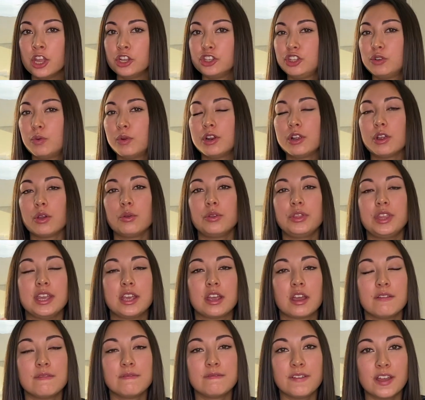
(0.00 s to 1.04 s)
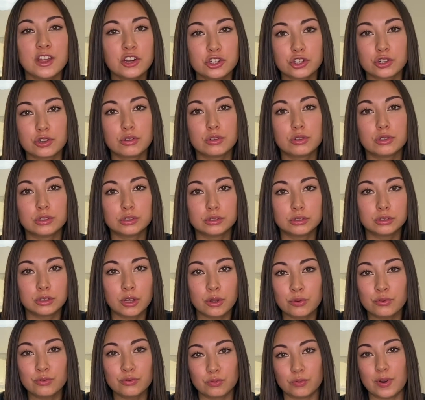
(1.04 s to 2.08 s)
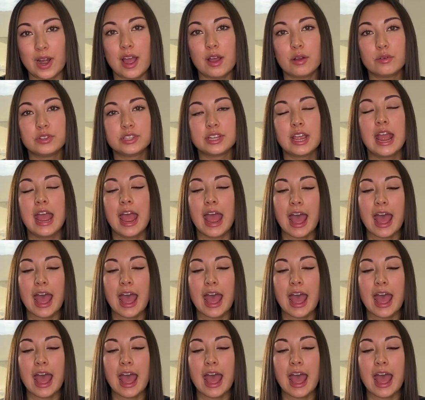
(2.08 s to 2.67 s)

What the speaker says: Do you want to go the conventional loan route?